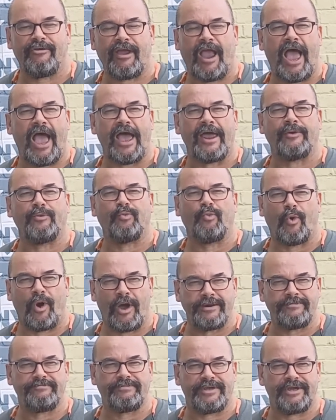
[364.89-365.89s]
on
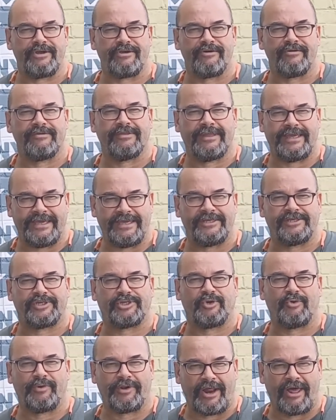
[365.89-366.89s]
One Beer Leads
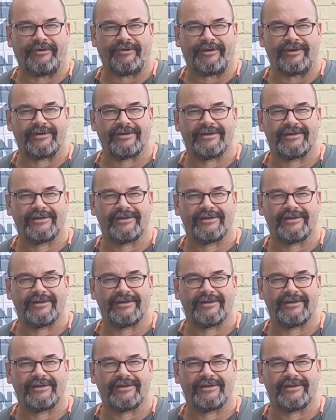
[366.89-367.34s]
to Another.